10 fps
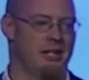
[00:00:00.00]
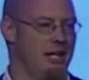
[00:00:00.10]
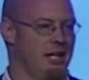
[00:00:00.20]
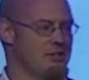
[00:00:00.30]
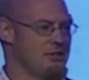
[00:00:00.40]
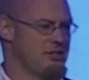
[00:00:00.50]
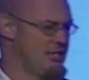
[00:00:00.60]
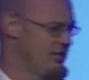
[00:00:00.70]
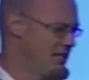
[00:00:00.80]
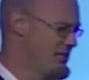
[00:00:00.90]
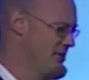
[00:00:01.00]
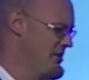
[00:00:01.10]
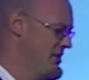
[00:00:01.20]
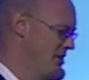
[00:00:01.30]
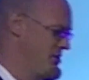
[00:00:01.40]
he said, Doc, you think you could
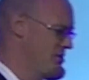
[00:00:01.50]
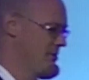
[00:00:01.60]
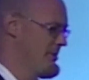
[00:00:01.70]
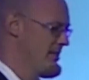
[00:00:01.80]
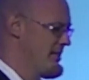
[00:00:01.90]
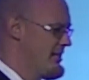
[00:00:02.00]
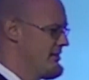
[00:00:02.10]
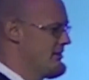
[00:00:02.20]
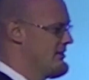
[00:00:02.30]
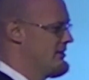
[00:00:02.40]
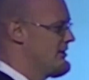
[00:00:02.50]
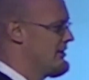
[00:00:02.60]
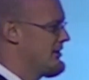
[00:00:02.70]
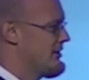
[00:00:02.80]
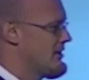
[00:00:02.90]
do something like that?
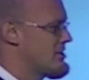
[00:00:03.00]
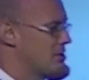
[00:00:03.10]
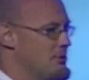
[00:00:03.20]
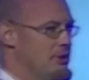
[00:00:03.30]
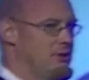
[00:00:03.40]
And I said, well,